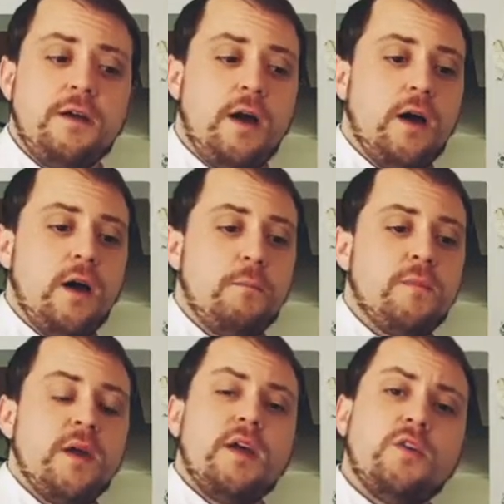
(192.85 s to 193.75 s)

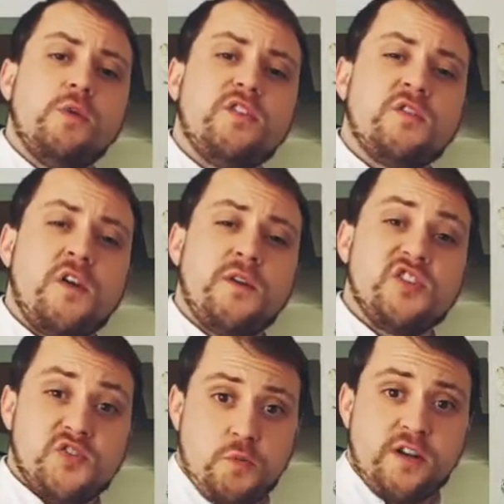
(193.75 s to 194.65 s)
You want it so
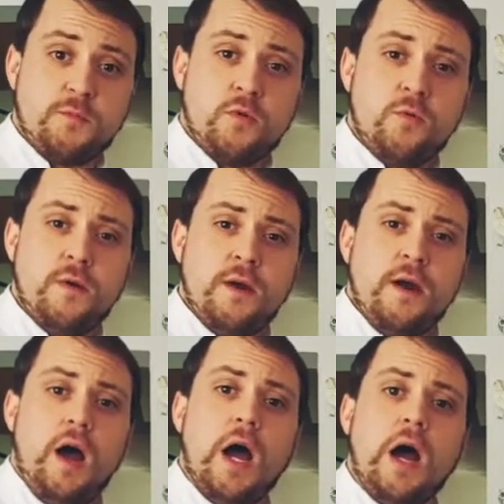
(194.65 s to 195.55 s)
it's spreadable,
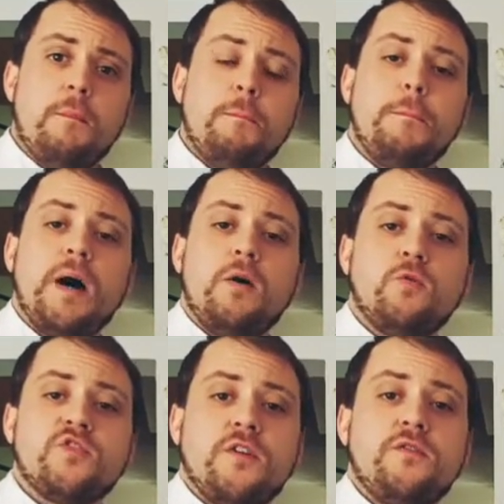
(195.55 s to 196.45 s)
but
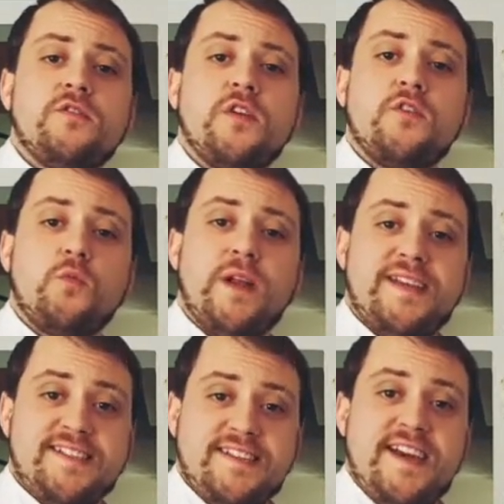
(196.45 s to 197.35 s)
also so that when
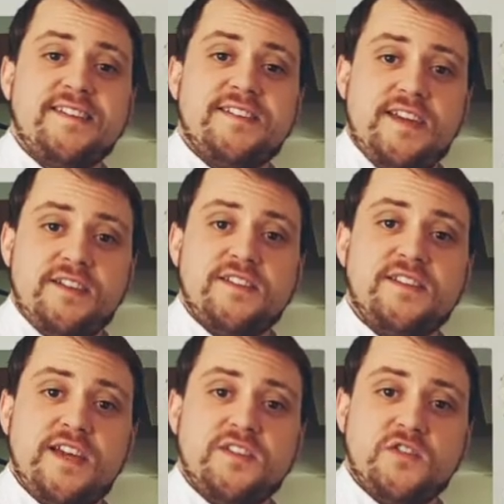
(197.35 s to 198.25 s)
it sets, it can
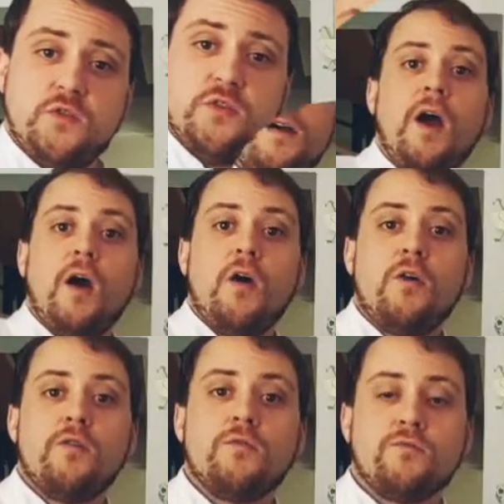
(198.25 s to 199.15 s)
set sort of
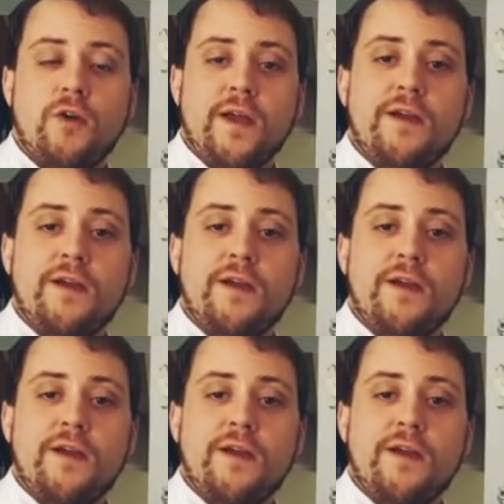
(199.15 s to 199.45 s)
right.